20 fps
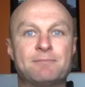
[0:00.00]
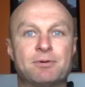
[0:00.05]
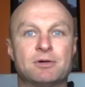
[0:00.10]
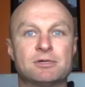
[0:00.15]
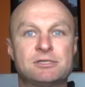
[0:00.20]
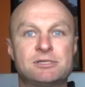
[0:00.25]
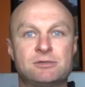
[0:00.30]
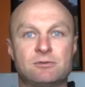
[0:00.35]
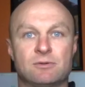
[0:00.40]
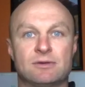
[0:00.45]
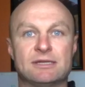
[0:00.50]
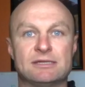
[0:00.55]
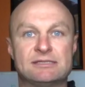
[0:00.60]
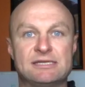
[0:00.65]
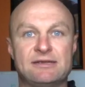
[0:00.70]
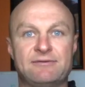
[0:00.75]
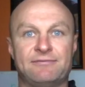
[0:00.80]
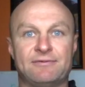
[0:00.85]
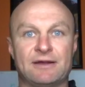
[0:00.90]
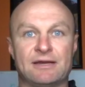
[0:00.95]
puts you on the
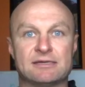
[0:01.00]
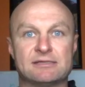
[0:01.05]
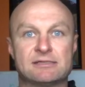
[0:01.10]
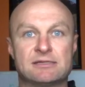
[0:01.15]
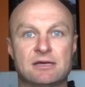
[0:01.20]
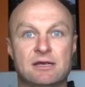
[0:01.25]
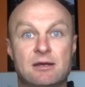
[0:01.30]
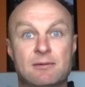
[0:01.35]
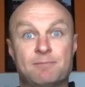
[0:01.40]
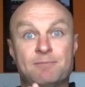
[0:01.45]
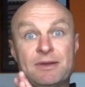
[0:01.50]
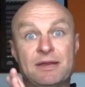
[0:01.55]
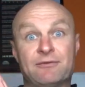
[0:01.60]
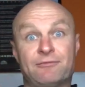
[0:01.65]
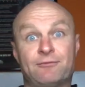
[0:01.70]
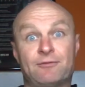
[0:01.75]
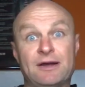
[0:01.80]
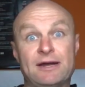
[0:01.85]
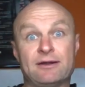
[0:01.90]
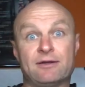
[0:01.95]
defense. Be
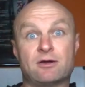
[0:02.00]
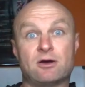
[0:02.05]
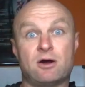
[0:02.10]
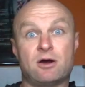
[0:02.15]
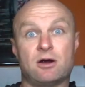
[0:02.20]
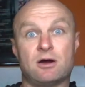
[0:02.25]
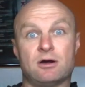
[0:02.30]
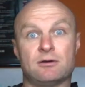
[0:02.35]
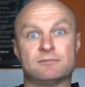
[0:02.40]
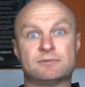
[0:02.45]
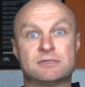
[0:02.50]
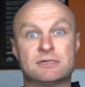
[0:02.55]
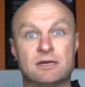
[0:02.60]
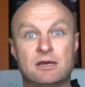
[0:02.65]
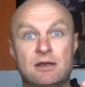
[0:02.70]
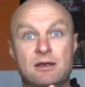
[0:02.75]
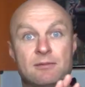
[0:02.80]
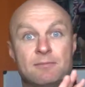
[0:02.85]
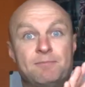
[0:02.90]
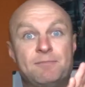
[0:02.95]
afraid of carbs.
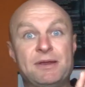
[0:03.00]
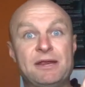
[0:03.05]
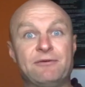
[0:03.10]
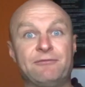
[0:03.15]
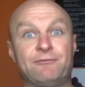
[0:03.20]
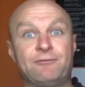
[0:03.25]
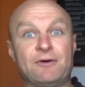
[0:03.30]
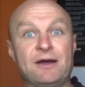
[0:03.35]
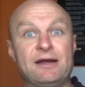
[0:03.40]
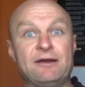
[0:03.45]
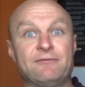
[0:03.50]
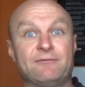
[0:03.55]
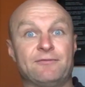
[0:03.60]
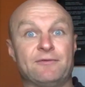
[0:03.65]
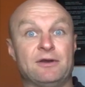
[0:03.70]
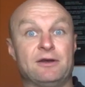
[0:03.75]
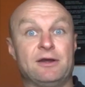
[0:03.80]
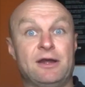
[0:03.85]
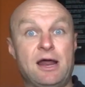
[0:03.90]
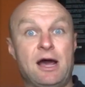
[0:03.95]
Be afraid
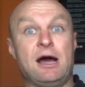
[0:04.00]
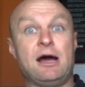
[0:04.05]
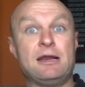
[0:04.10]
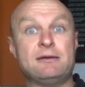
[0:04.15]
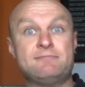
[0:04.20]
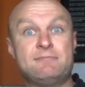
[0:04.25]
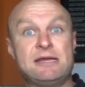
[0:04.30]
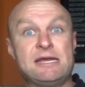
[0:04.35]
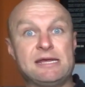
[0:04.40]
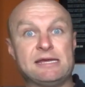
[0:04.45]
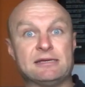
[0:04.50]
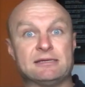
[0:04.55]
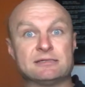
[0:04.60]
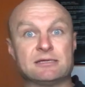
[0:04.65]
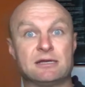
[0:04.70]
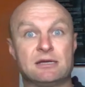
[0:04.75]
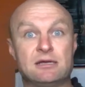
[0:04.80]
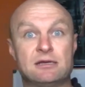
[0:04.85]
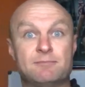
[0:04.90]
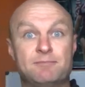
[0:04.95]
of
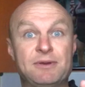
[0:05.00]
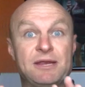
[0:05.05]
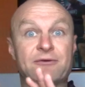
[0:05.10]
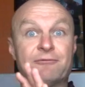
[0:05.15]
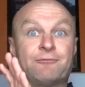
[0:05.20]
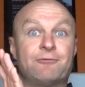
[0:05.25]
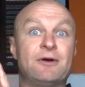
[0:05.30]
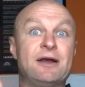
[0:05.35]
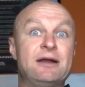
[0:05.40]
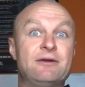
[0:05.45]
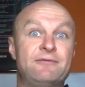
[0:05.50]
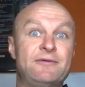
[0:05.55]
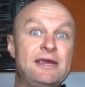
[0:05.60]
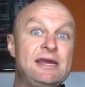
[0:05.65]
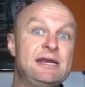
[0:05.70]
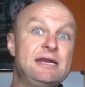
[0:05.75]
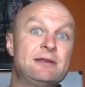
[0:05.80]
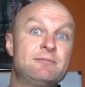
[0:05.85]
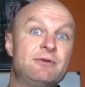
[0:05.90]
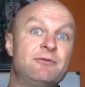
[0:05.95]
non-meat. Be afraid of
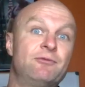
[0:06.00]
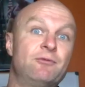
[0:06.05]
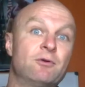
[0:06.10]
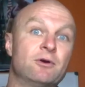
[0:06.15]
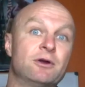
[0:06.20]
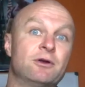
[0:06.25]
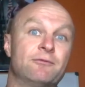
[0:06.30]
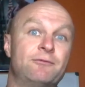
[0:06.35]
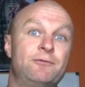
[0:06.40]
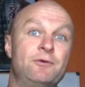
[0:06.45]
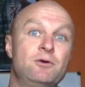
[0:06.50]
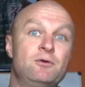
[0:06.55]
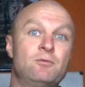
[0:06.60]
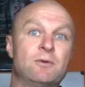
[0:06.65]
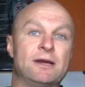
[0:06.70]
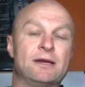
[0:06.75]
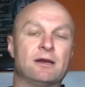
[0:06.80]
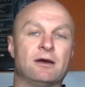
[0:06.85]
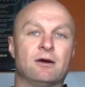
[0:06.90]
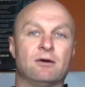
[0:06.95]
eating before your food
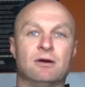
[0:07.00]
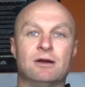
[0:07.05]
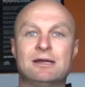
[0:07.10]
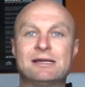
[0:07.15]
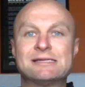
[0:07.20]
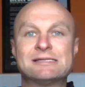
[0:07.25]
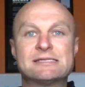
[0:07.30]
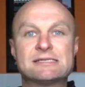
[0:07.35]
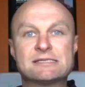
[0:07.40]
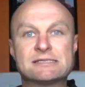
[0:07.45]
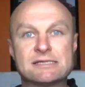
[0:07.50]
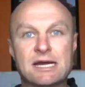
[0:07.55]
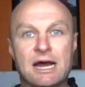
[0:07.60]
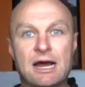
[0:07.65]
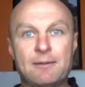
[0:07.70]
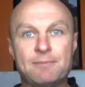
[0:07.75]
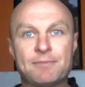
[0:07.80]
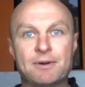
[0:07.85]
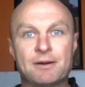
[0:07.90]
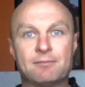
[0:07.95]
window.
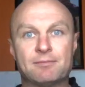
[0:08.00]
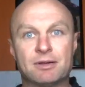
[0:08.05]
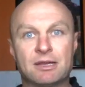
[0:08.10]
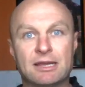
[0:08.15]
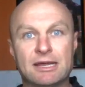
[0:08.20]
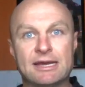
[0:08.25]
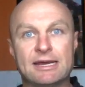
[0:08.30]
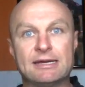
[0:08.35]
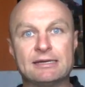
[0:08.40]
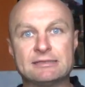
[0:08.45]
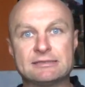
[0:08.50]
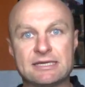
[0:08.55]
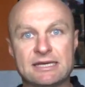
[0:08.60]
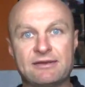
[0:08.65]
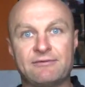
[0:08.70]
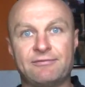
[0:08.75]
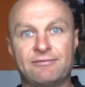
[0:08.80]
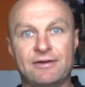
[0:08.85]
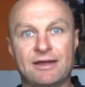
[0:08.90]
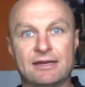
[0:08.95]
Stop playing
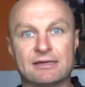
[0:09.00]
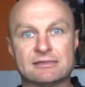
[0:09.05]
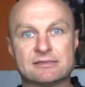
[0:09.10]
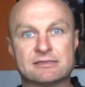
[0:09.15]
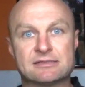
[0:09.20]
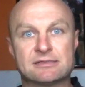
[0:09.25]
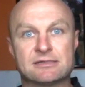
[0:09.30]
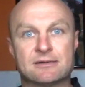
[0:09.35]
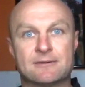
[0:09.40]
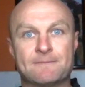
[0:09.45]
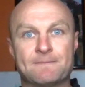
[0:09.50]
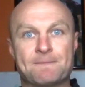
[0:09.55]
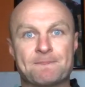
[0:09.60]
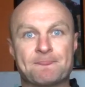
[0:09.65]
defense.